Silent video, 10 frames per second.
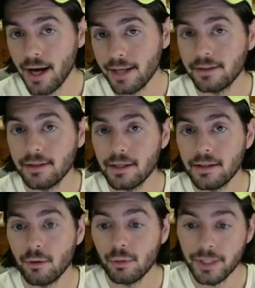I think
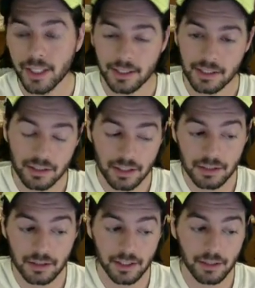that would be
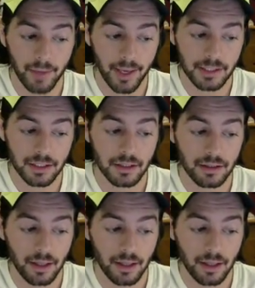consistently amazing.